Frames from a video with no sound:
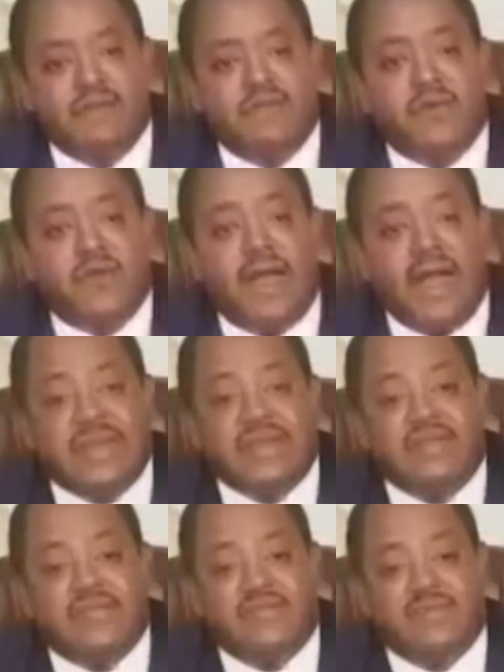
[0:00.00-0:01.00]
for
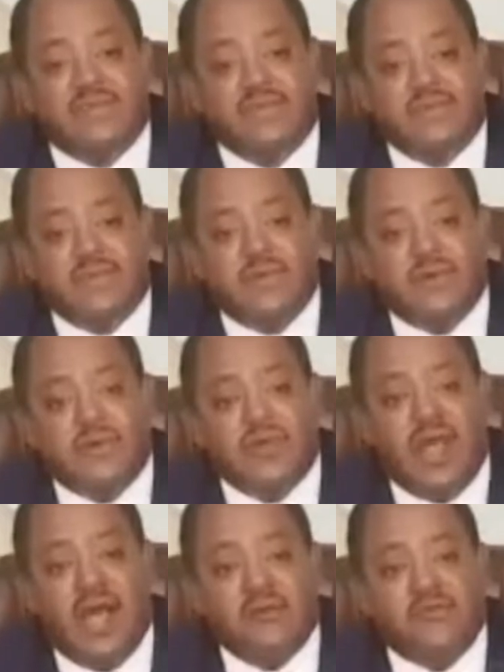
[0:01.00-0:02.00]
guidance on
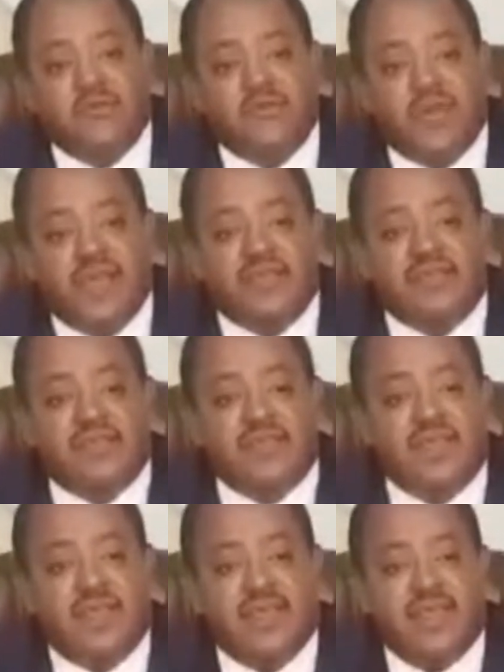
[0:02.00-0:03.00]
how to face
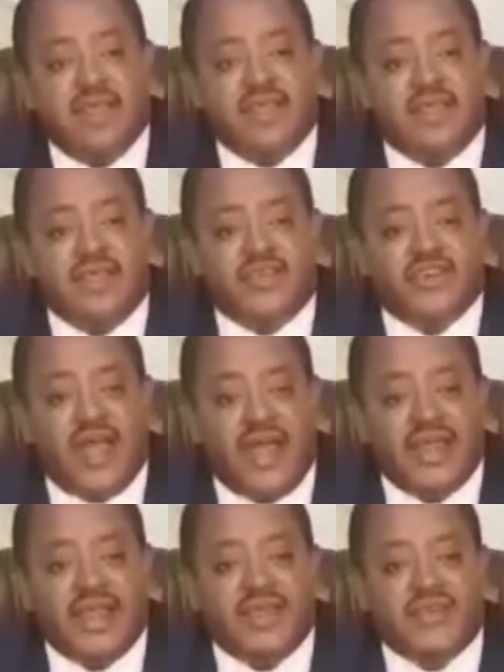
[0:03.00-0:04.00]
the
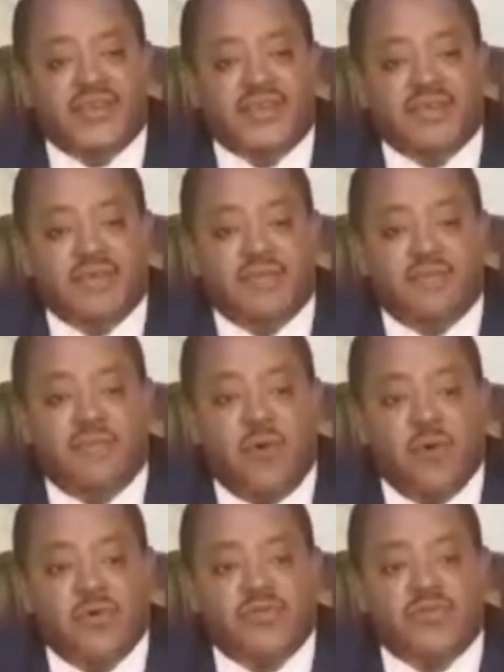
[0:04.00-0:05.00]
challenge
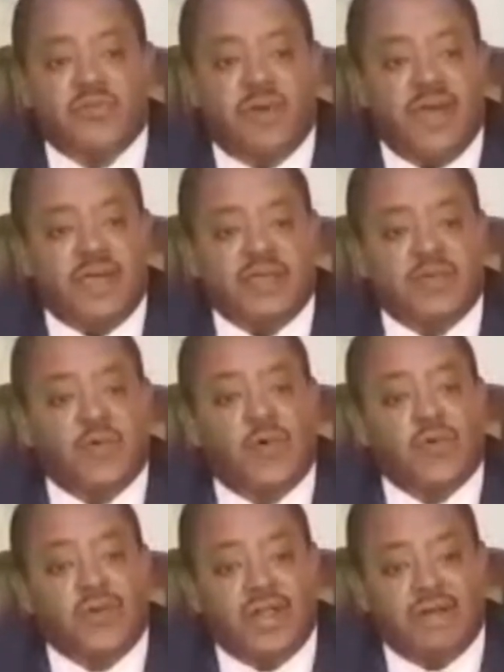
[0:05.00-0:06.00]
posed by the
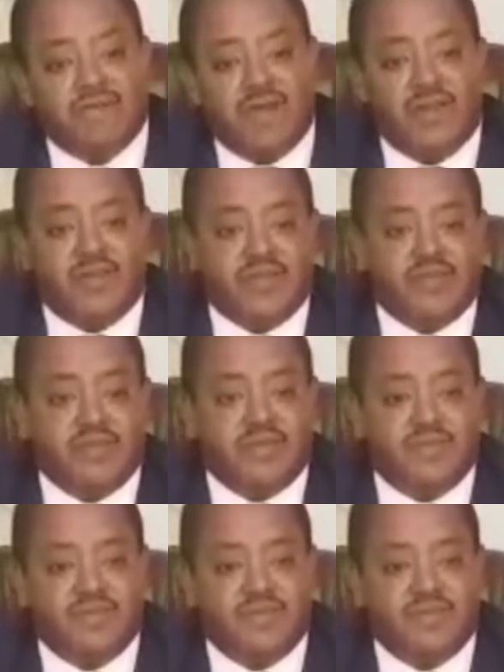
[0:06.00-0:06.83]
coronavirus.